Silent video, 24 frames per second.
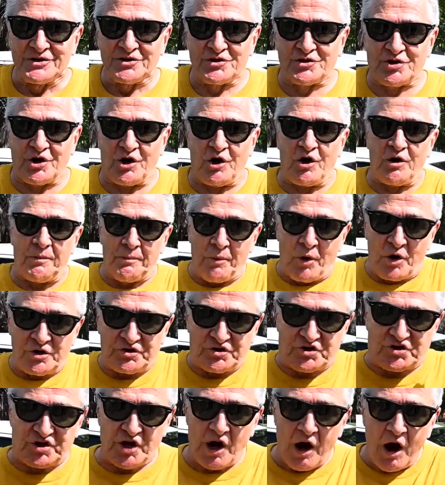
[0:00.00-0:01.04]

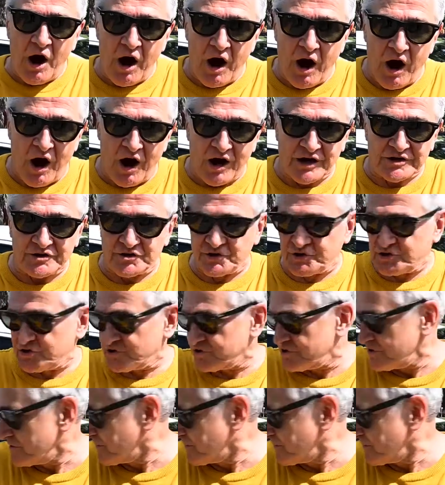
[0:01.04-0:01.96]
turbocharged.